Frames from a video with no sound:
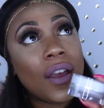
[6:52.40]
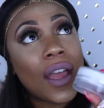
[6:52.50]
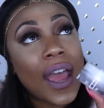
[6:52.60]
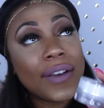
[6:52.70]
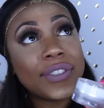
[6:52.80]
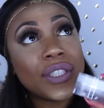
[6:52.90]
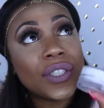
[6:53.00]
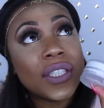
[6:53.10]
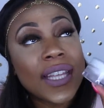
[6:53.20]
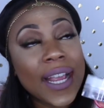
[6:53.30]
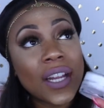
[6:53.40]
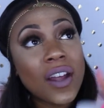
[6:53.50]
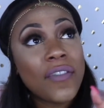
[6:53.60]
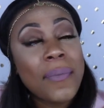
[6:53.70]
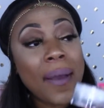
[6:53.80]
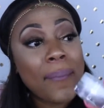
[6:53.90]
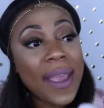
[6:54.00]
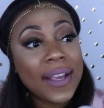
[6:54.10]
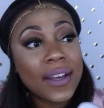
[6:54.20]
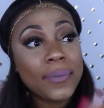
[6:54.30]
after taking off my
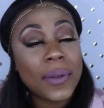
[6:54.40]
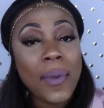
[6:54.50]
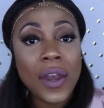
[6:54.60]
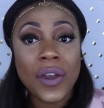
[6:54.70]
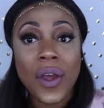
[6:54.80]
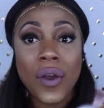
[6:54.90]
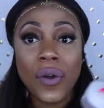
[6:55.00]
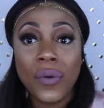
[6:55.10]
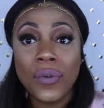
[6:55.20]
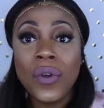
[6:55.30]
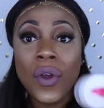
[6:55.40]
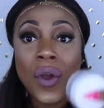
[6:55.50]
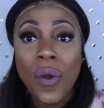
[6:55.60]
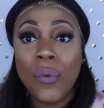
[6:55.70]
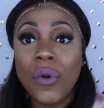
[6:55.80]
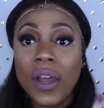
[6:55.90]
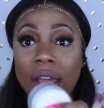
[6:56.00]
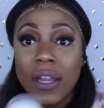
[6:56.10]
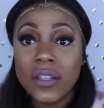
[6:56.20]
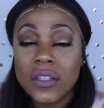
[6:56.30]
makeup, depending on
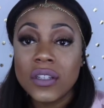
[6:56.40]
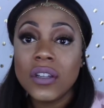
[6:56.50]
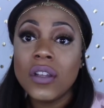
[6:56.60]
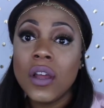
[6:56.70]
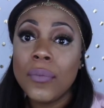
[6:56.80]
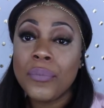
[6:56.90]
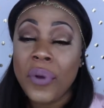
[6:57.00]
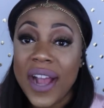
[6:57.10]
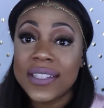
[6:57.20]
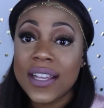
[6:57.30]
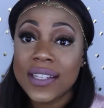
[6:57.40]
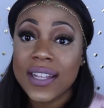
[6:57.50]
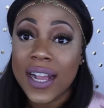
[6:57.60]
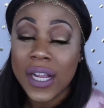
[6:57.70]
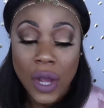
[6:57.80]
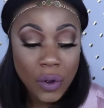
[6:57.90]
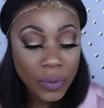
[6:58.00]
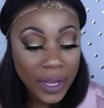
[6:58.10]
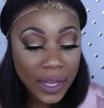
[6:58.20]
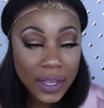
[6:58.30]
what process I go
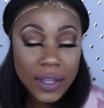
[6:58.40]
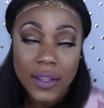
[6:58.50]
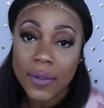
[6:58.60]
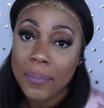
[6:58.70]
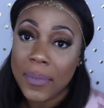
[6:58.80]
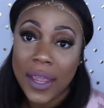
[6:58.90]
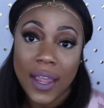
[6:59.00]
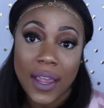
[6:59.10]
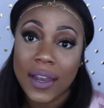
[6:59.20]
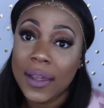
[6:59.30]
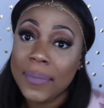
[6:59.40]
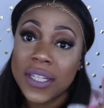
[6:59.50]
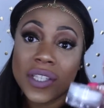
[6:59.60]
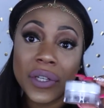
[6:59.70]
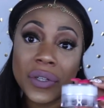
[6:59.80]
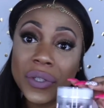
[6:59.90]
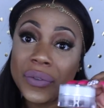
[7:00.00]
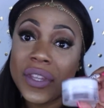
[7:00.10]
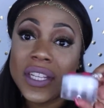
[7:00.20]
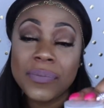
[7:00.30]
with, man, let me tell
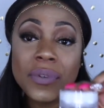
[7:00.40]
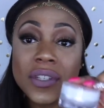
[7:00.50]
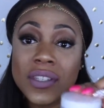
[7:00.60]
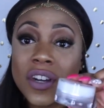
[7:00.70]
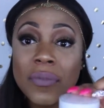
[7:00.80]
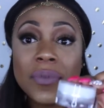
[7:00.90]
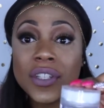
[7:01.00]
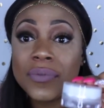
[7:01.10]
you, this puts so much